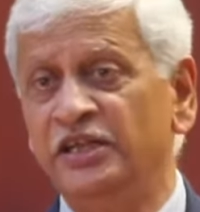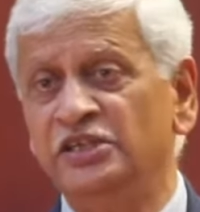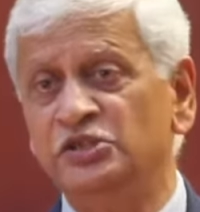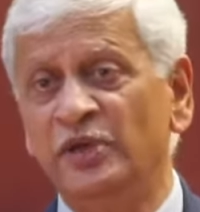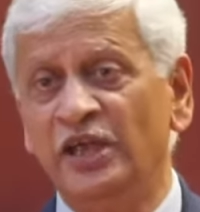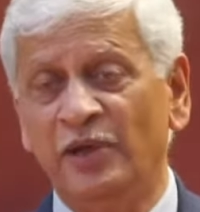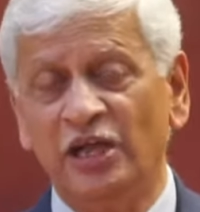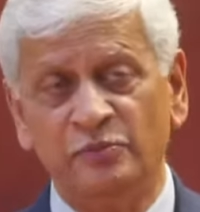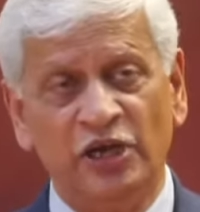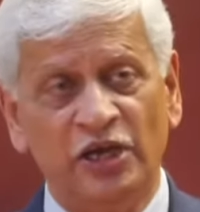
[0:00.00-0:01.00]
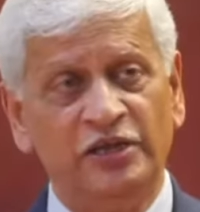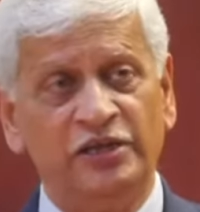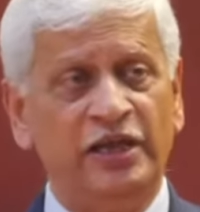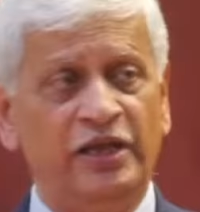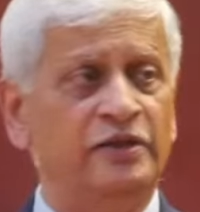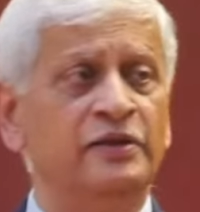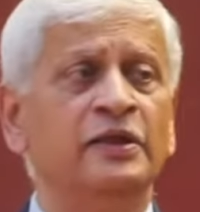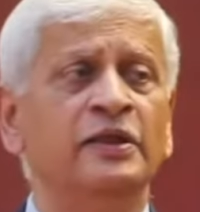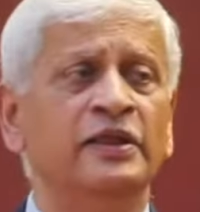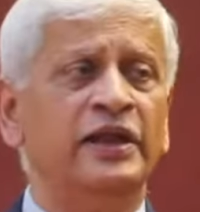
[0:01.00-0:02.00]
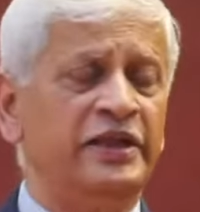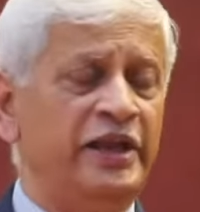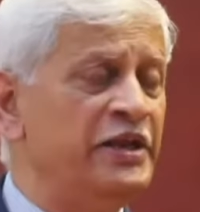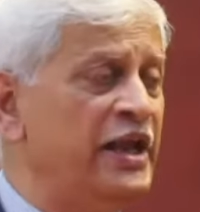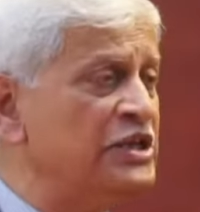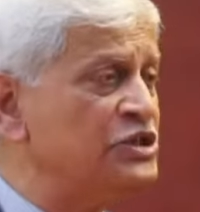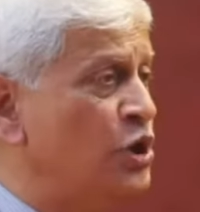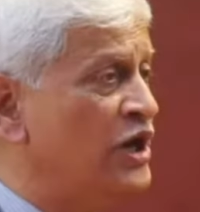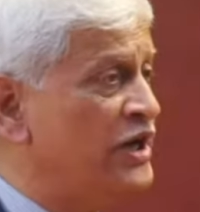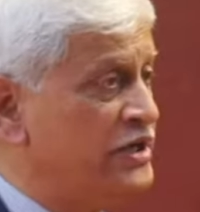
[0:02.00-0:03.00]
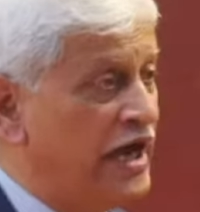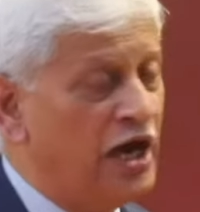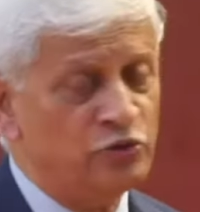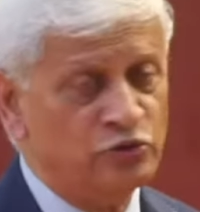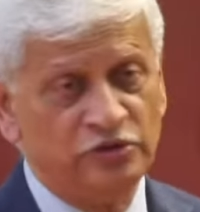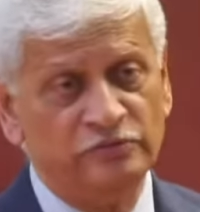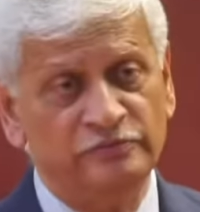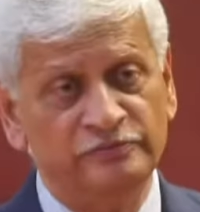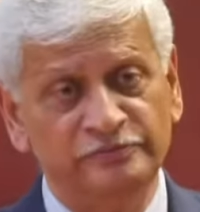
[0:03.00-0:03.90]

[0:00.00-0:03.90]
sentences by Mahatma Gandhi that in case you are in doubt